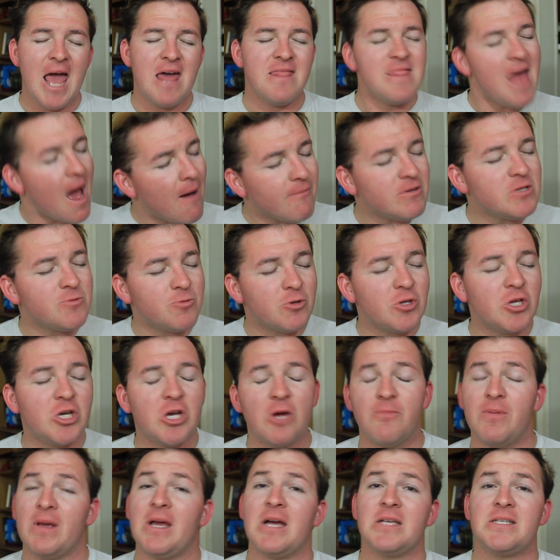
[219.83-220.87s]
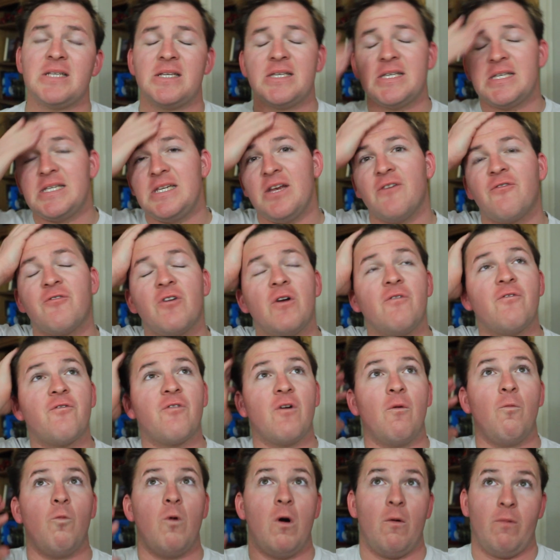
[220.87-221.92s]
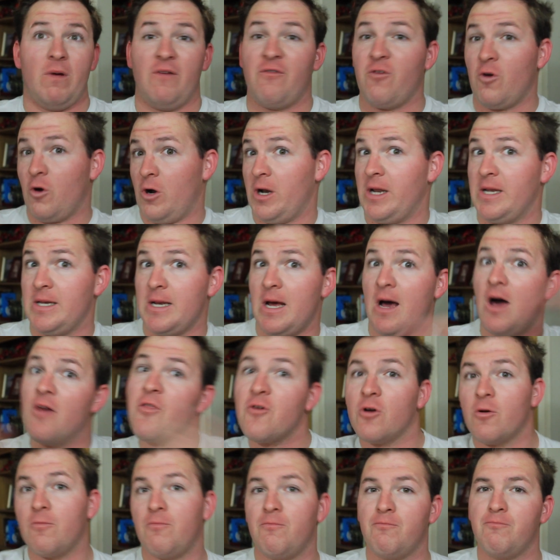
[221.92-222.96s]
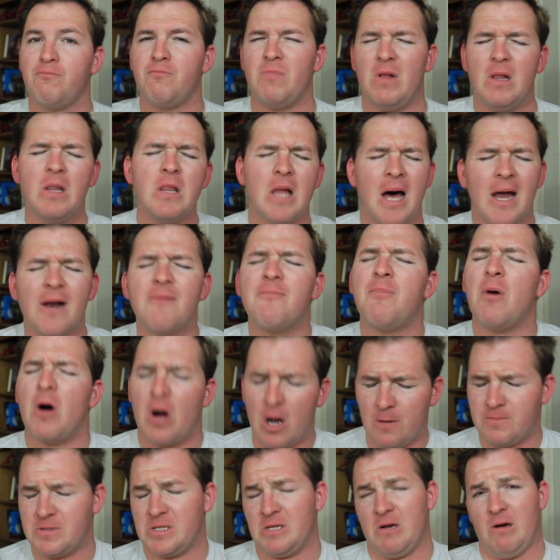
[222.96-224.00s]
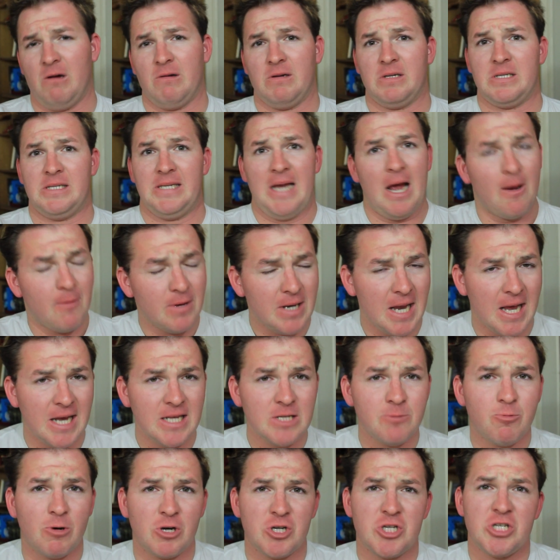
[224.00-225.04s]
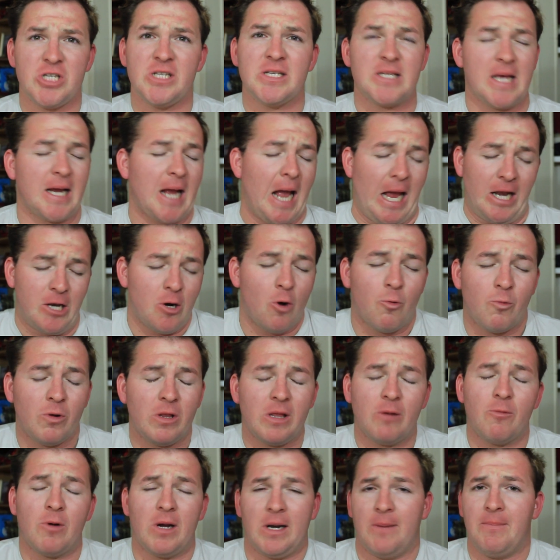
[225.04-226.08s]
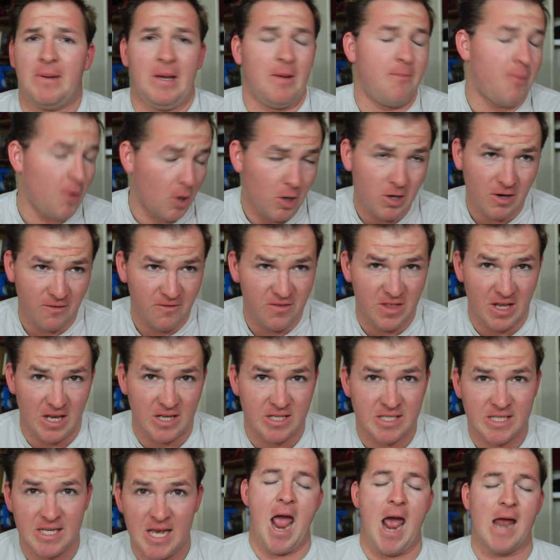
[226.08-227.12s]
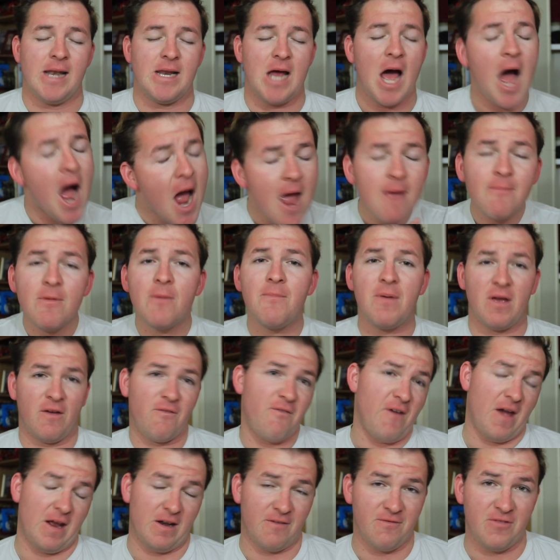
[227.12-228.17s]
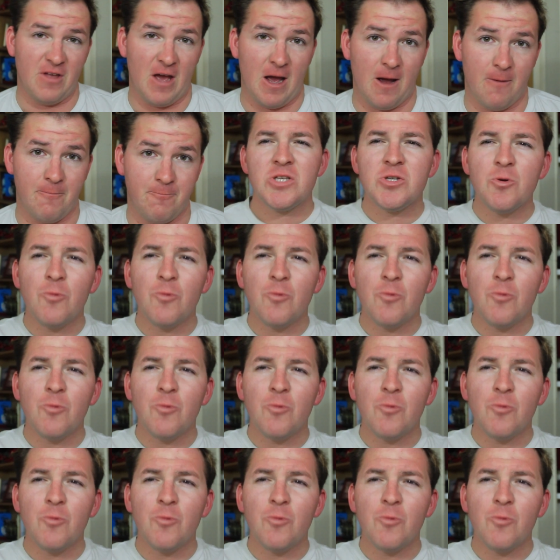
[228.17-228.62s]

And that was really good because it's different from what we've heard in a lot of pop songs nowadays, where she's like, I don't really want to be a part of this, and I'm a big fan of that.